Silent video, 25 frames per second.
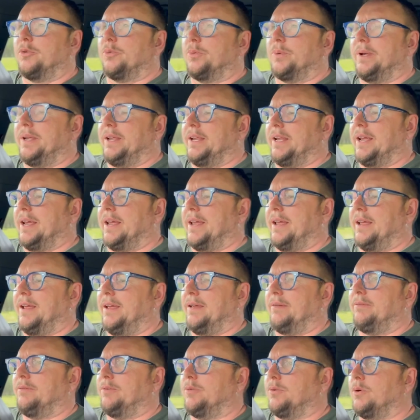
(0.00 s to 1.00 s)
we
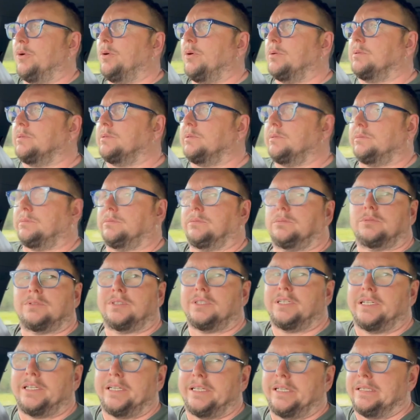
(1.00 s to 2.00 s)
have a
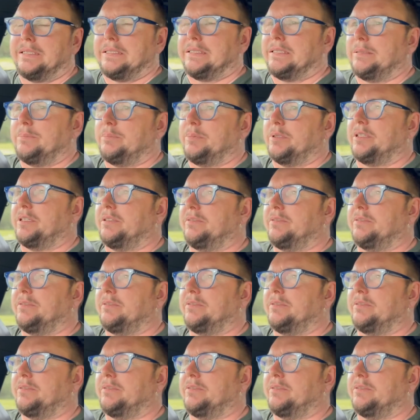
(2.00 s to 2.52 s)
wee bit